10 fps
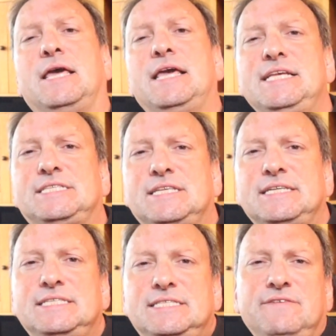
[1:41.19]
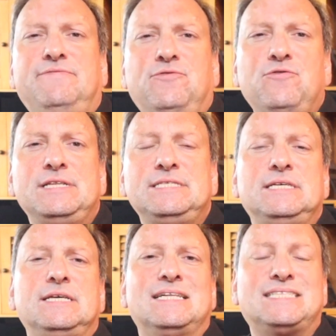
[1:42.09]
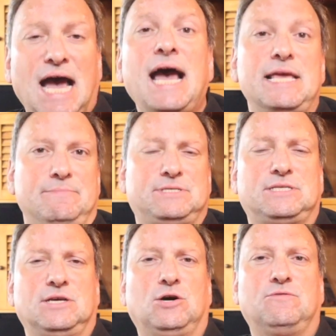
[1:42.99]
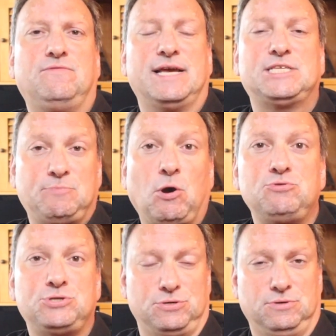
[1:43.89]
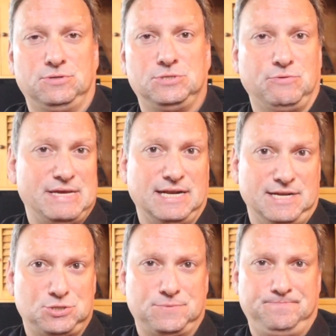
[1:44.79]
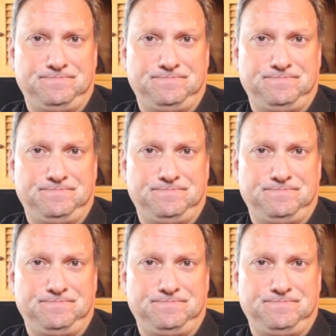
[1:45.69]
is the different types of exposure to English.